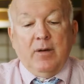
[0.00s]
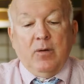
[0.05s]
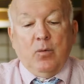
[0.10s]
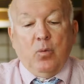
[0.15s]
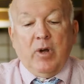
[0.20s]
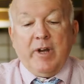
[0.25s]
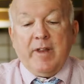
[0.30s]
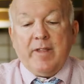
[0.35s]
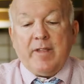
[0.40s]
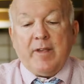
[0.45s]

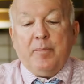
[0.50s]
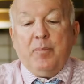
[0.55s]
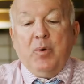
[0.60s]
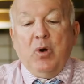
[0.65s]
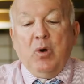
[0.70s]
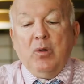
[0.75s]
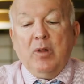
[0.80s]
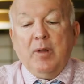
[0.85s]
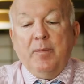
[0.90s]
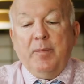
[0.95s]
What is a
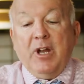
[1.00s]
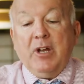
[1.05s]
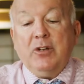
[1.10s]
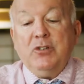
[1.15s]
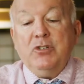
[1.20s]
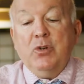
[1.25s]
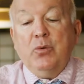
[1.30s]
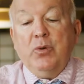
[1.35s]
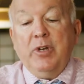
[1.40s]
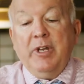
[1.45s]
polar bear
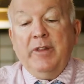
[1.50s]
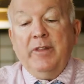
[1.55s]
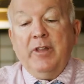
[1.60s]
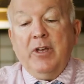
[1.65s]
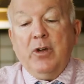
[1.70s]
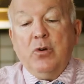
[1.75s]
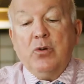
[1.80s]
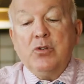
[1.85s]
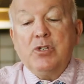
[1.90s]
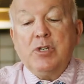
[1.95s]
doing in
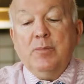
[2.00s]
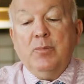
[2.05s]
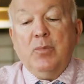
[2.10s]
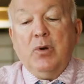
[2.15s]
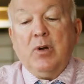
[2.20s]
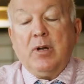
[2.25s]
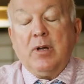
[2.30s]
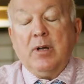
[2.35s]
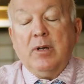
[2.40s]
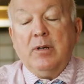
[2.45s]
the ocean
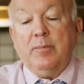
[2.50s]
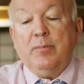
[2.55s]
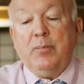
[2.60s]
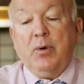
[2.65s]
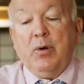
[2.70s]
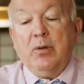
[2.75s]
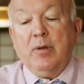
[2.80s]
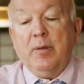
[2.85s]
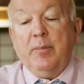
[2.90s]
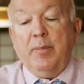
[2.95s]
book?
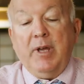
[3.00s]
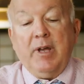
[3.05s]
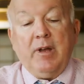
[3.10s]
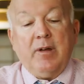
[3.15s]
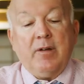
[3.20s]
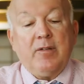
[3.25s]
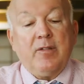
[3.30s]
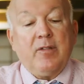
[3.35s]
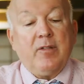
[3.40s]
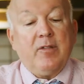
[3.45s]
Polar
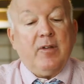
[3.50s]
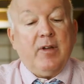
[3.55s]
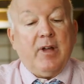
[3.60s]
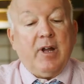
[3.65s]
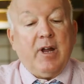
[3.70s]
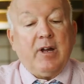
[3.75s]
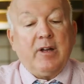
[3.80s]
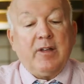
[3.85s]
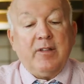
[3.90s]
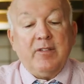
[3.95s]
bears
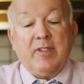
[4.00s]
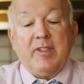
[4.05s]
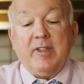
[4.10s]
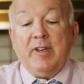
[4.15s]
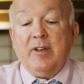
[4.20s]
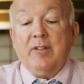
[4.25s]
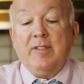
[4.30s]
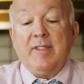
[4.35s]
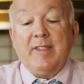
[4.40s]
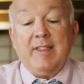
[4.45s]
are
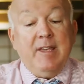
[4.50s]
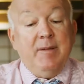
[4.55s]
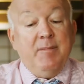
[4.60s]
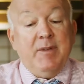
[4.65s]
considered sea